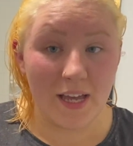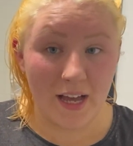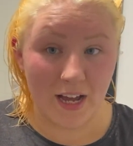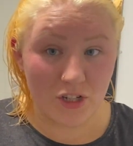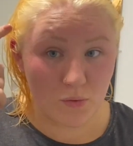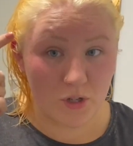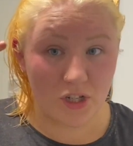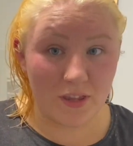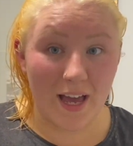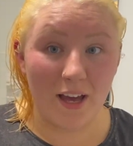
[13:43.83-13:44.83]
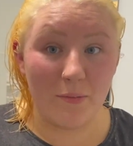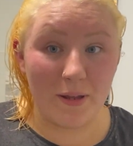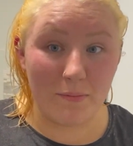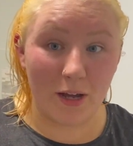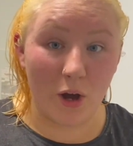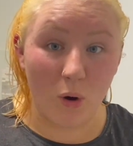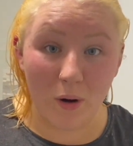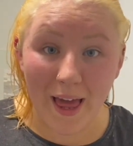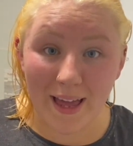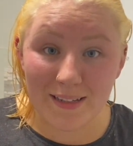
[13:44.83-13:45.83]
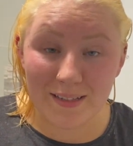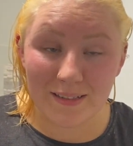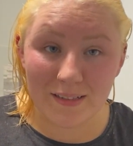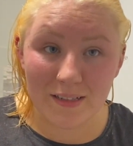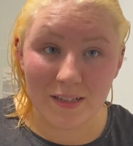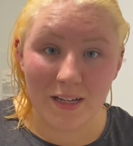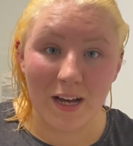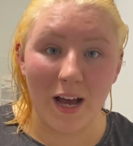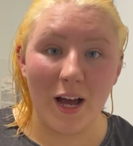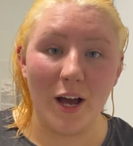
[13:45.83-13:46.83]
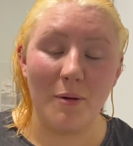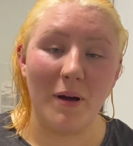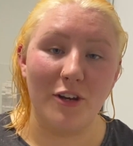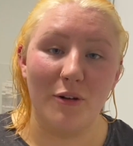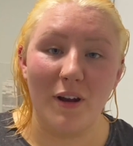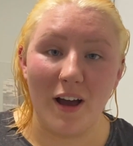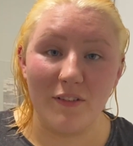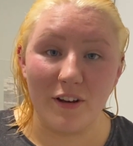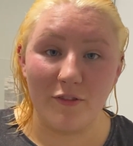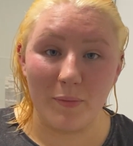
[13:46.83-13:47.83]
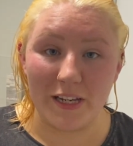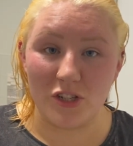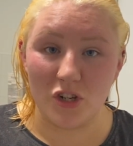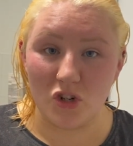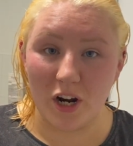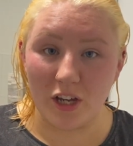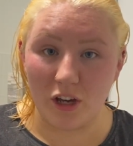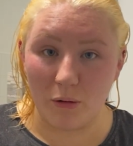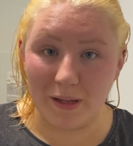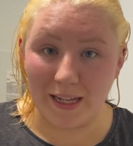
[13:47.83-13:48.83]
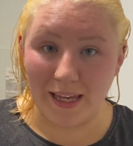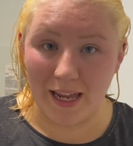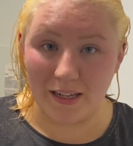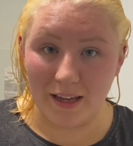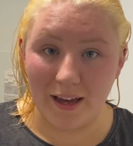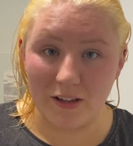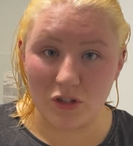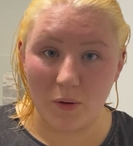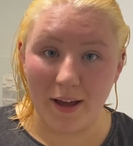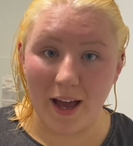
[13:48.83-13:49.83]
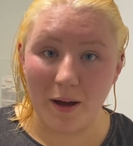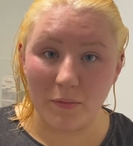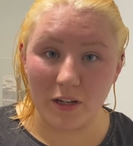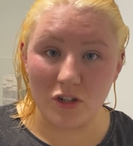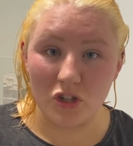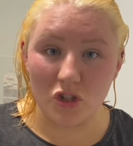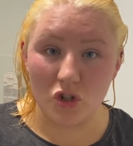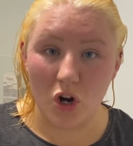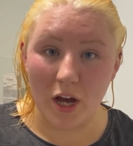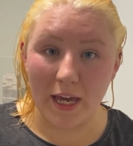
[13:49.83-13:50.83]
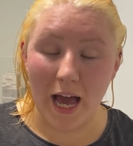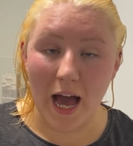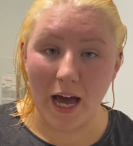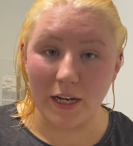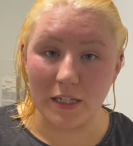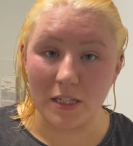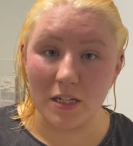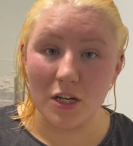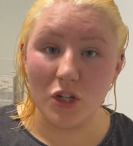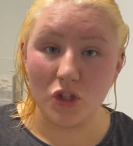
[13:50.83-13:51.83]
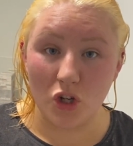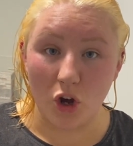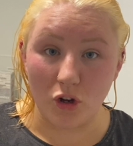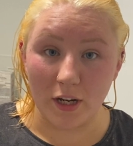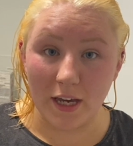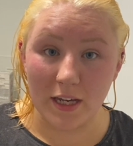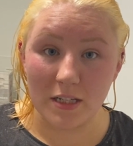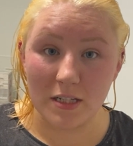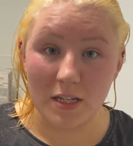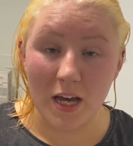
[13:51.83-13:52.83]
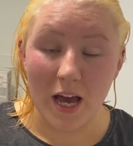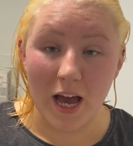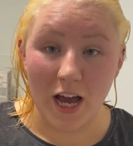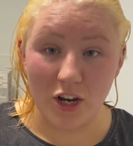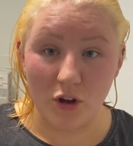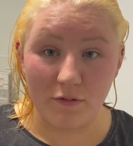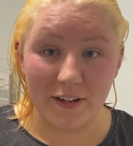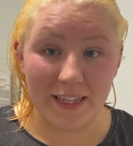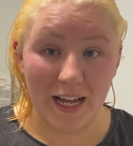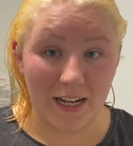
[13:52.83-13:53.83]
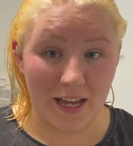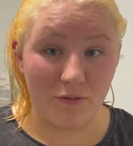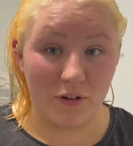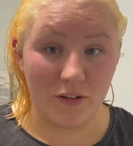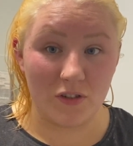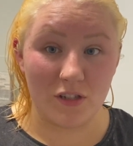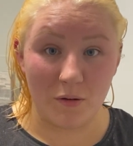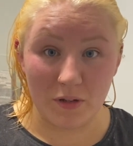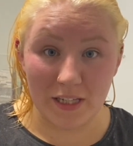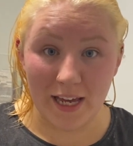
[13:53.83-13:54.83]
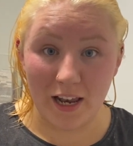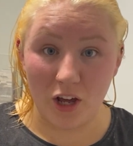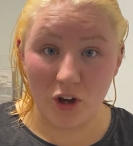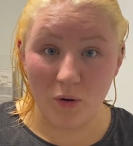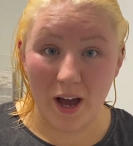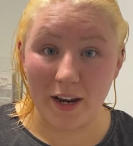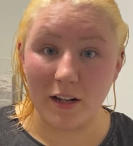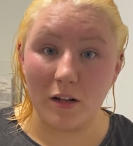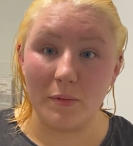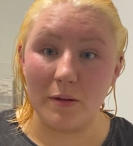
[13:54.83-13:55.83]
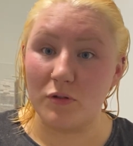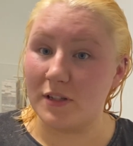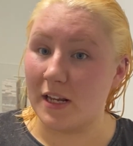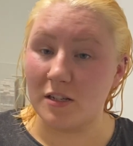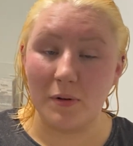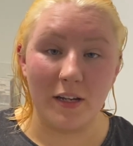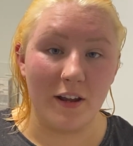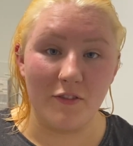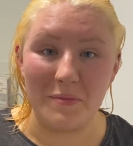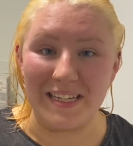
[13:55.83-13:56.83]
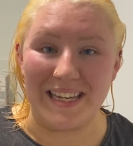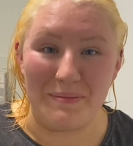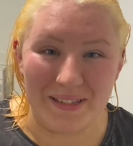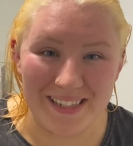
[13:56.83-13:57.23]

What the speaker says: I just wish that had been my whole head. I don't have enough bleach to try and go in again yet, so I am gonna just try and tone it, and hopefully that'll get rid of some of the yellow and it'll be presentable enough for me to keep